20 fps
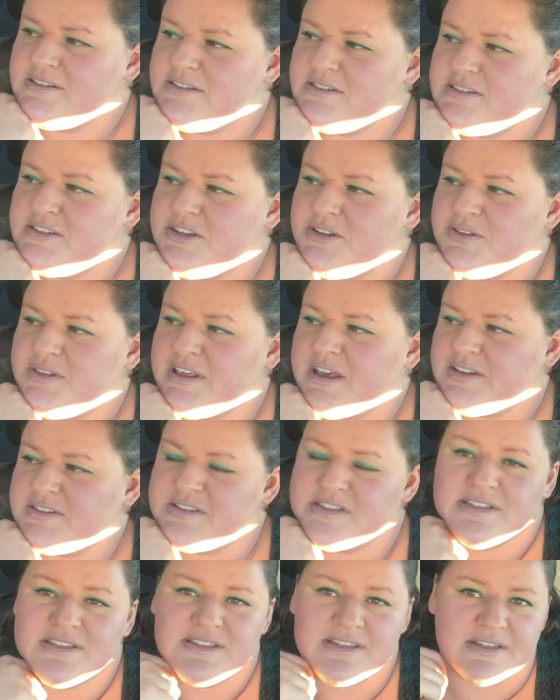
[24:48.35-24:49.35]

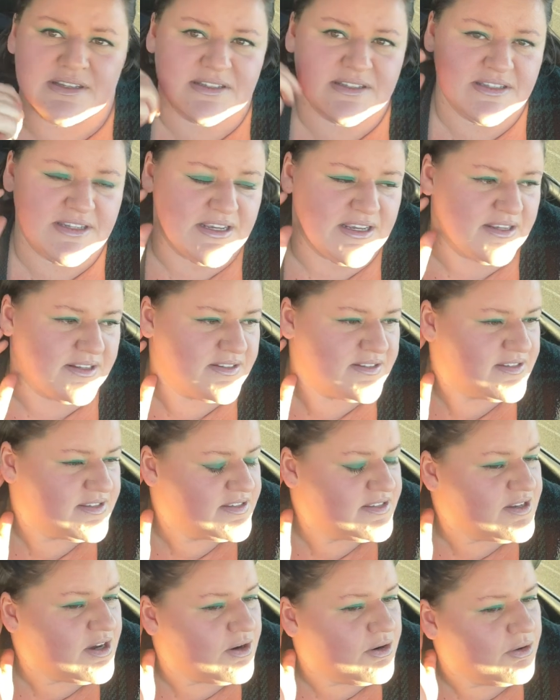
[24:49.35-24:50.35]
2016.
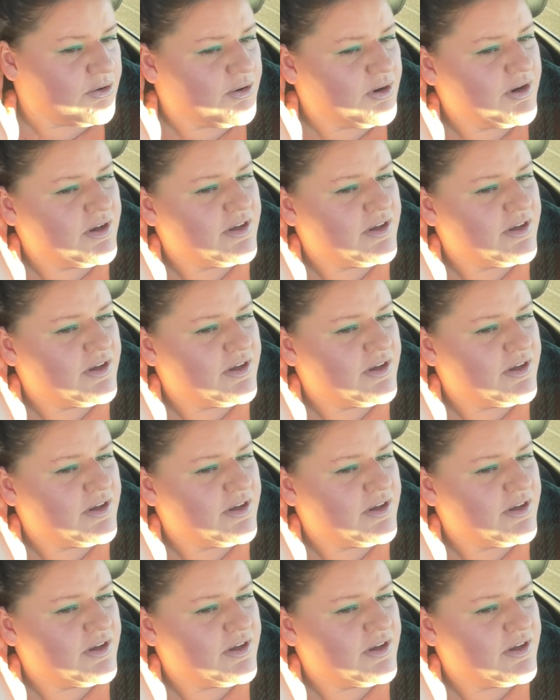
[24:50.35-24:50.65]
So